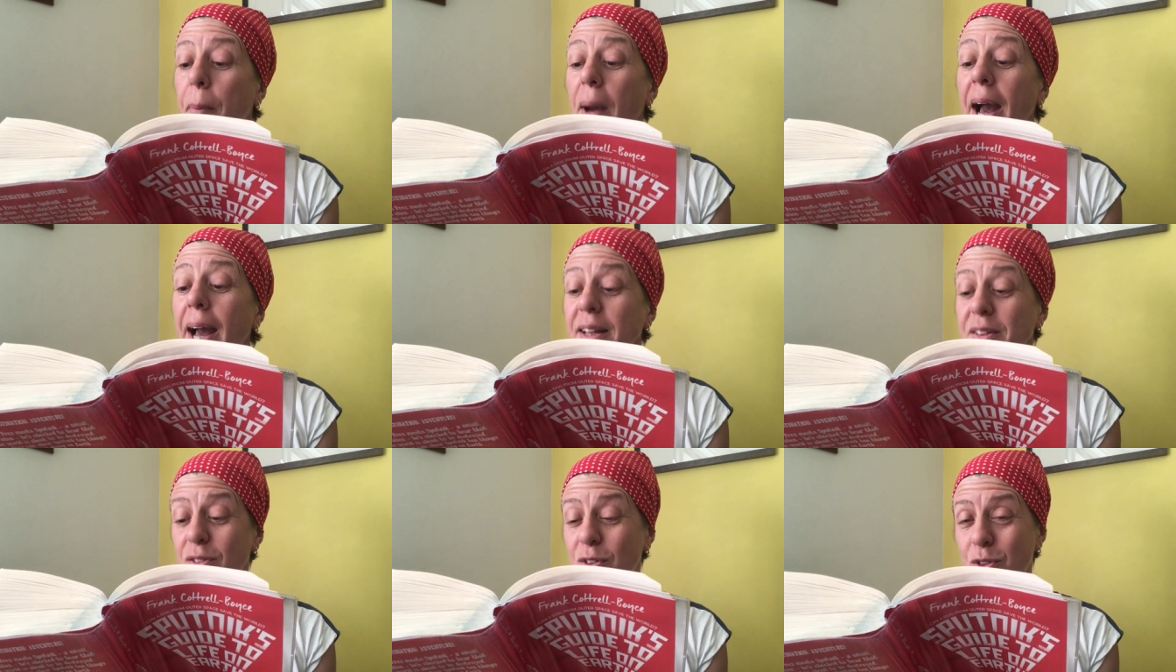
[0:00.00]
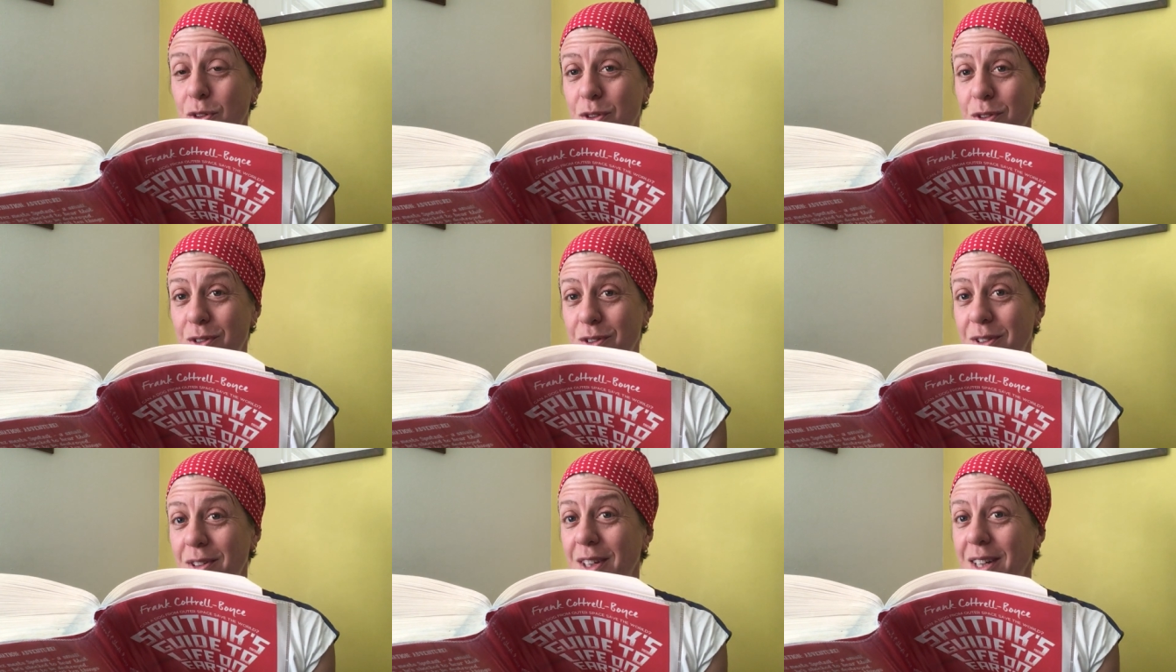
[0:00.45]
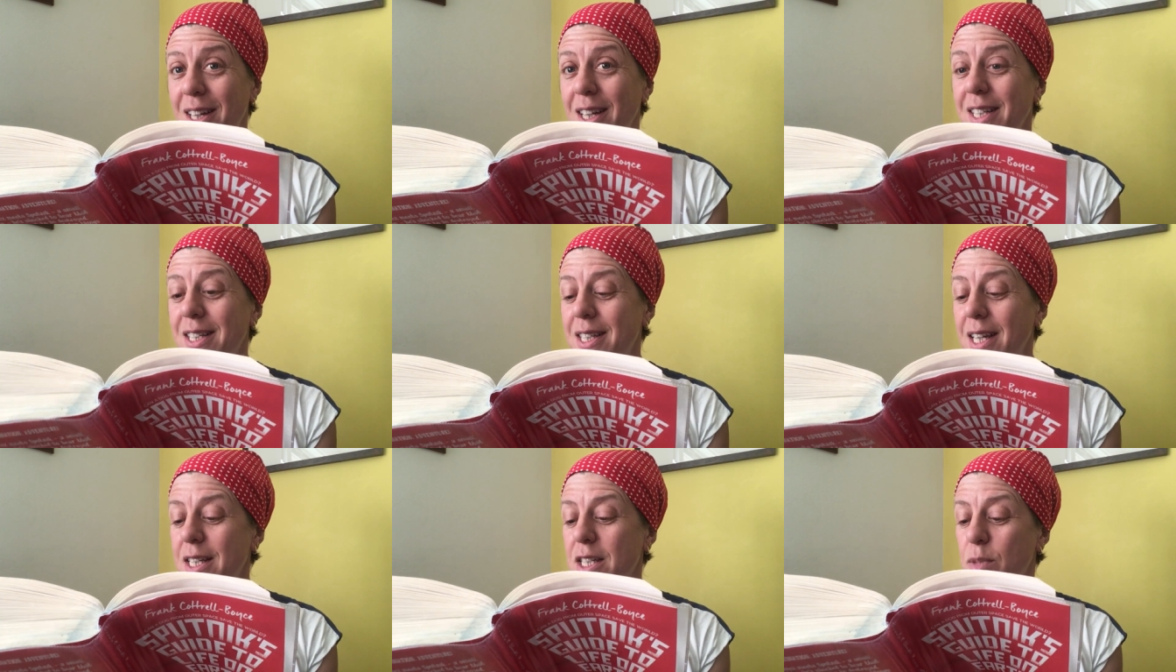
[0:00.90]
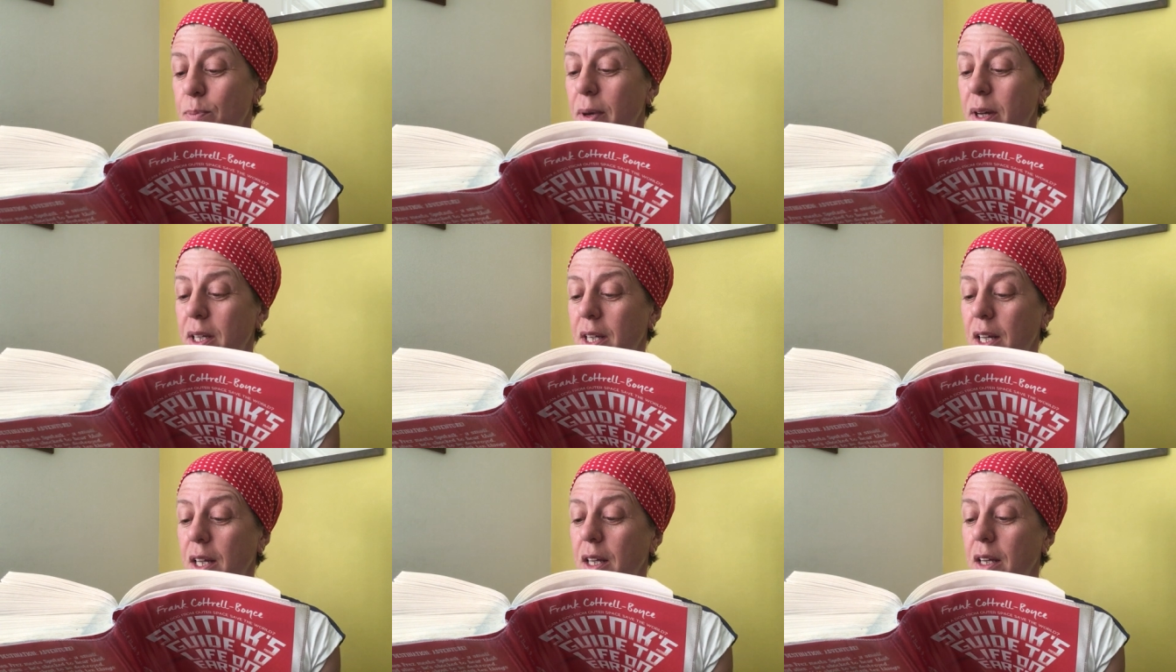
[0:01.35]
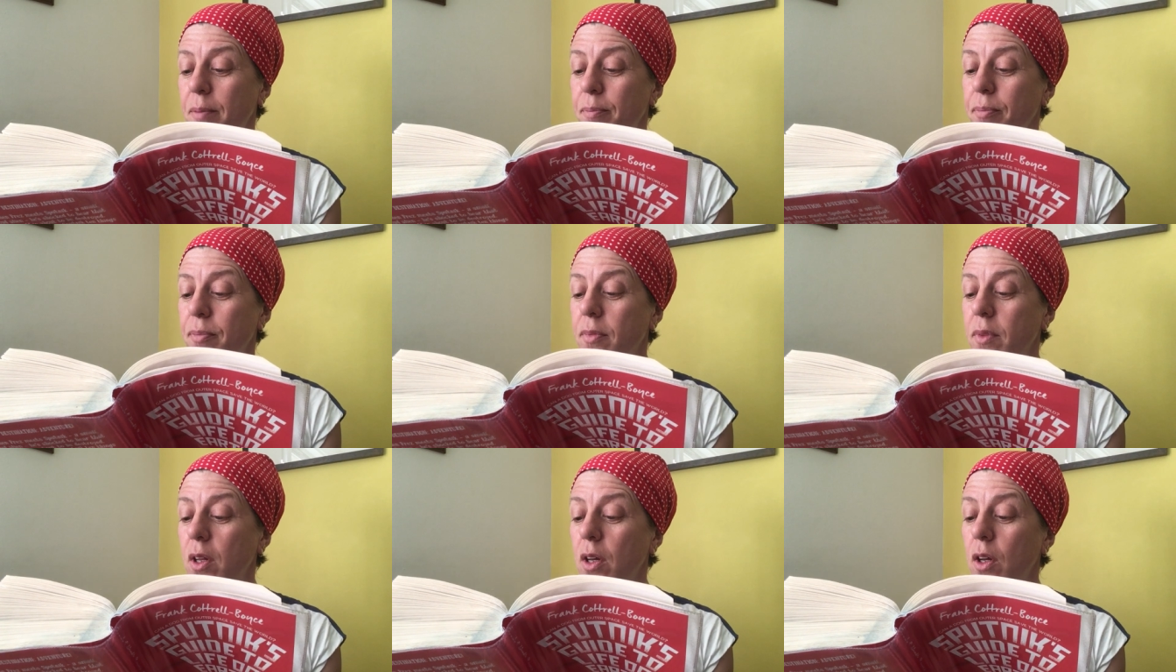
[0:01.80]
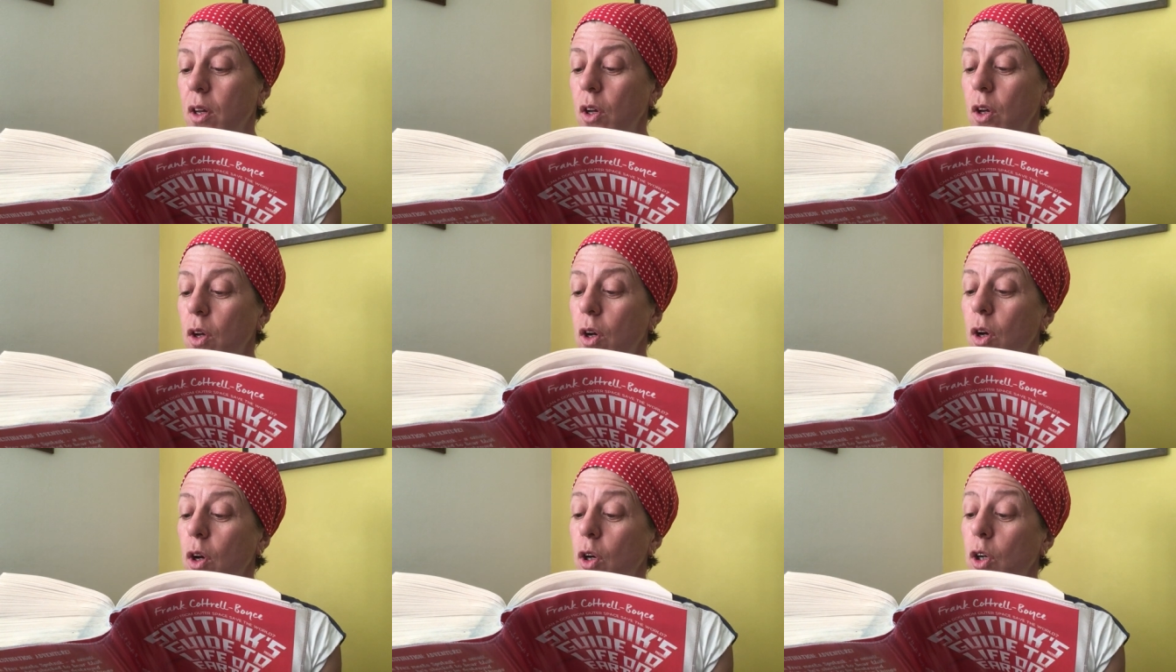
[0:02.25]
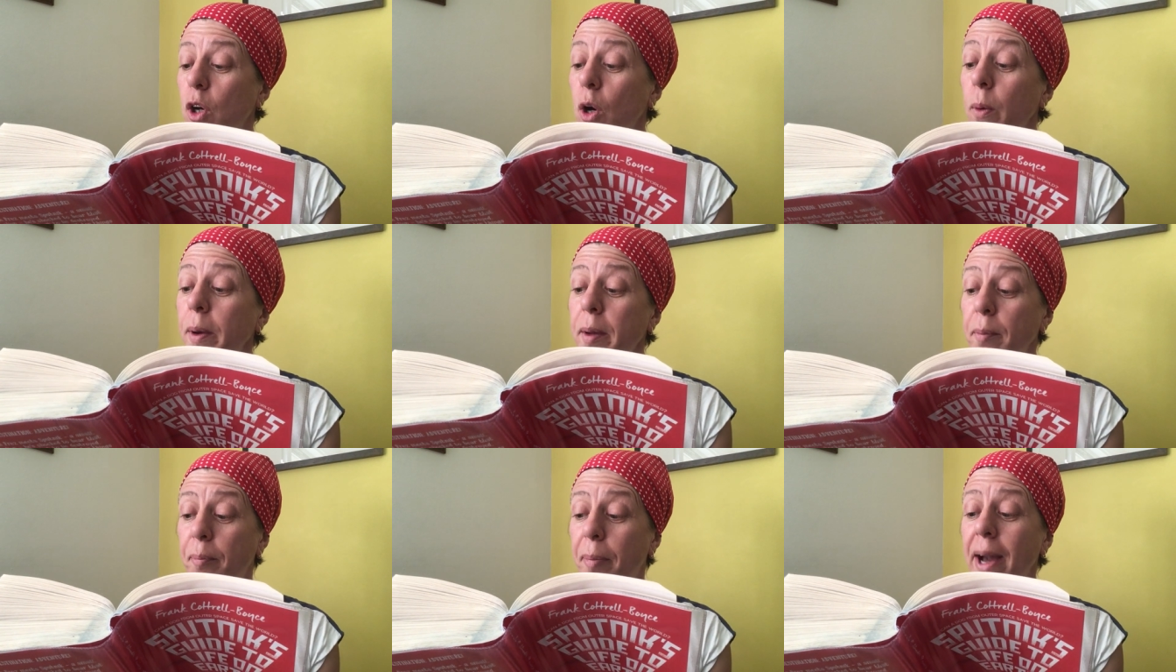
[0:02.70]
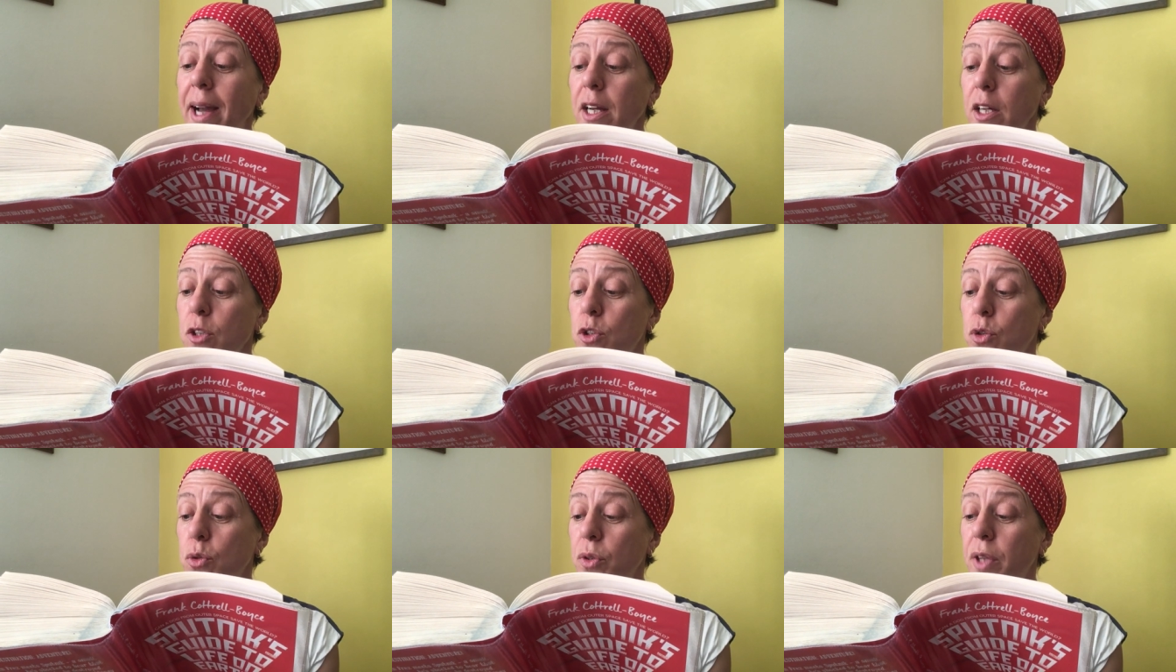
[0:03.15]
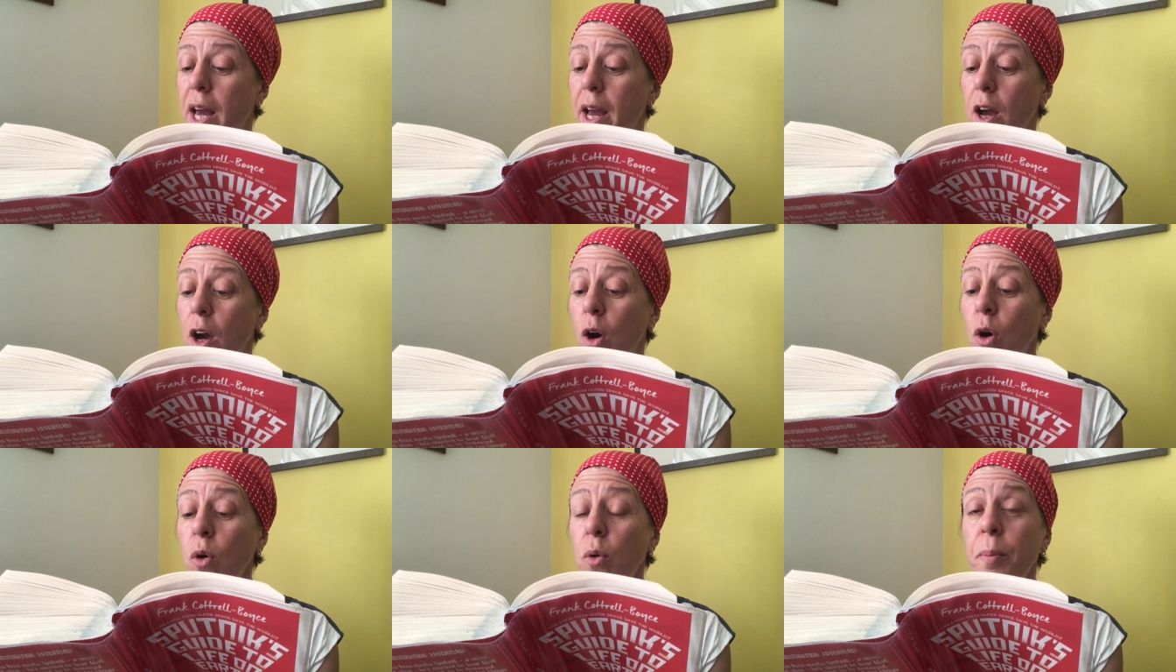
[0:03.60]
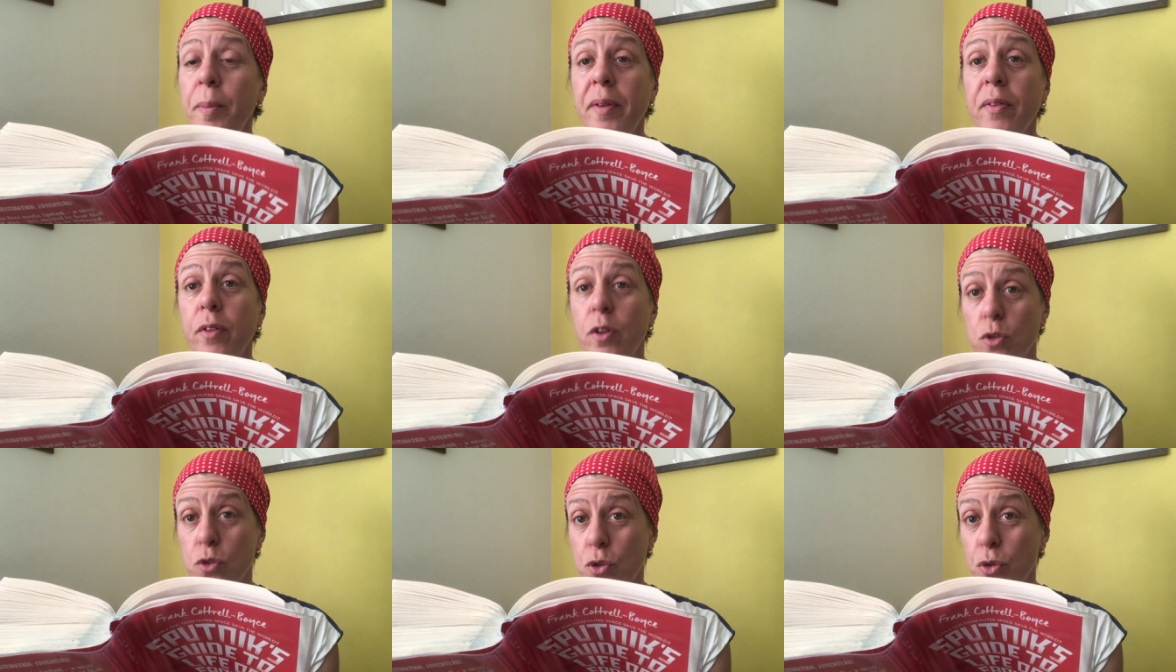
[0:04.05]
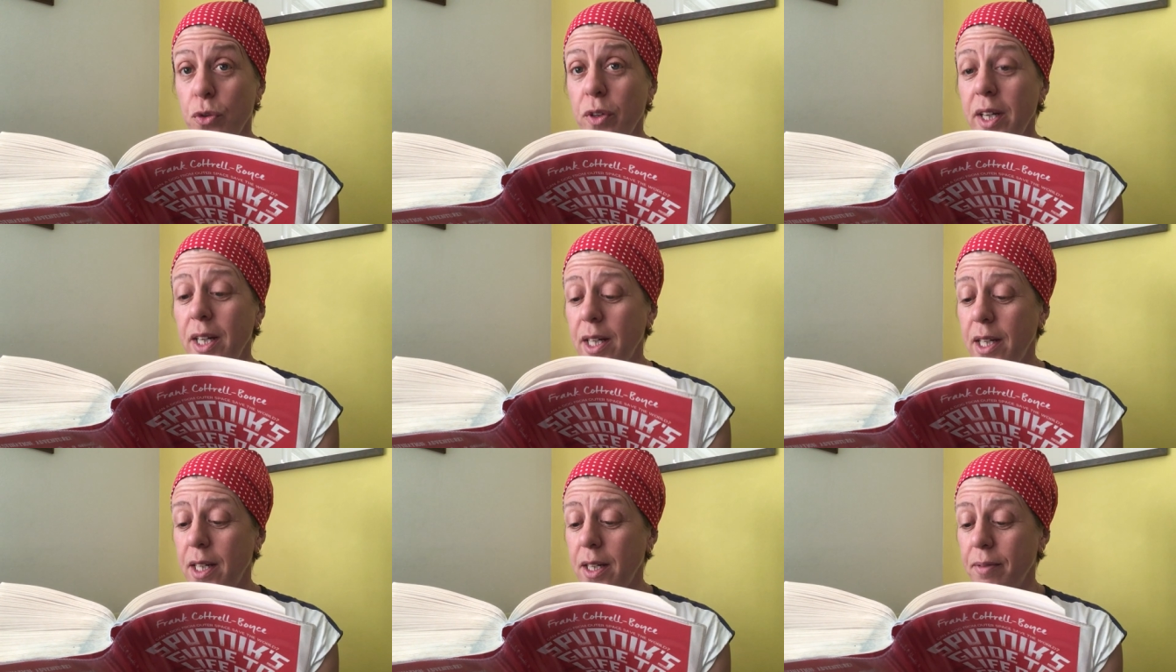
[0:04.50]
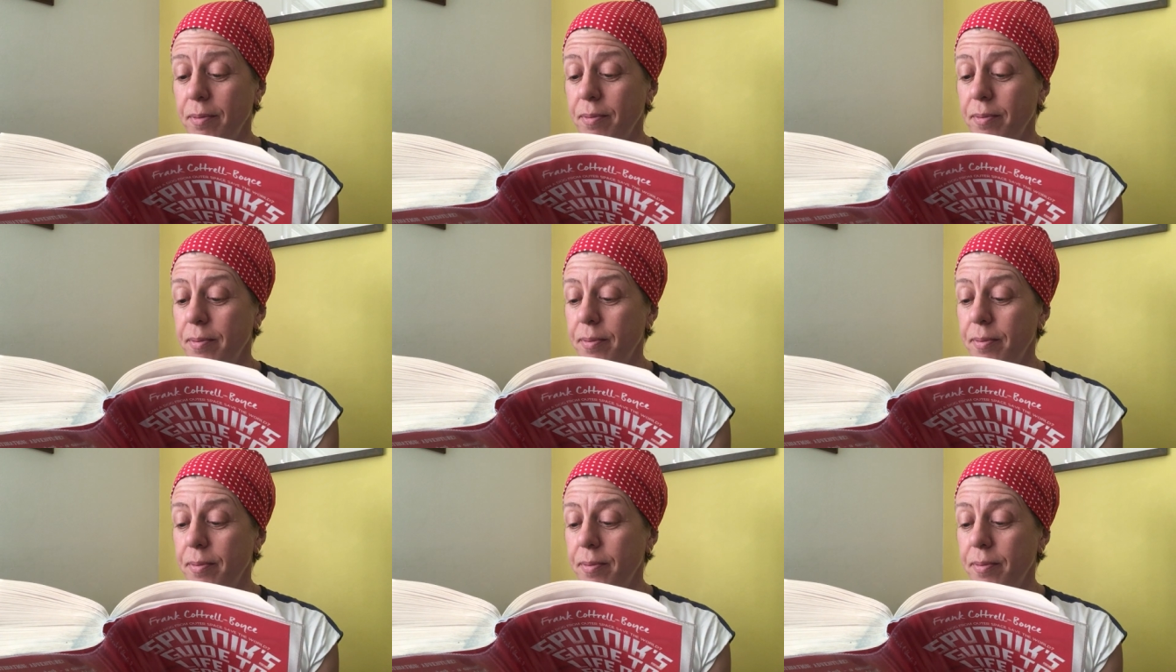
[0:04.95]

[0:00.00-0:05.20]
bats, said Sputnik, going back to their home in the tree.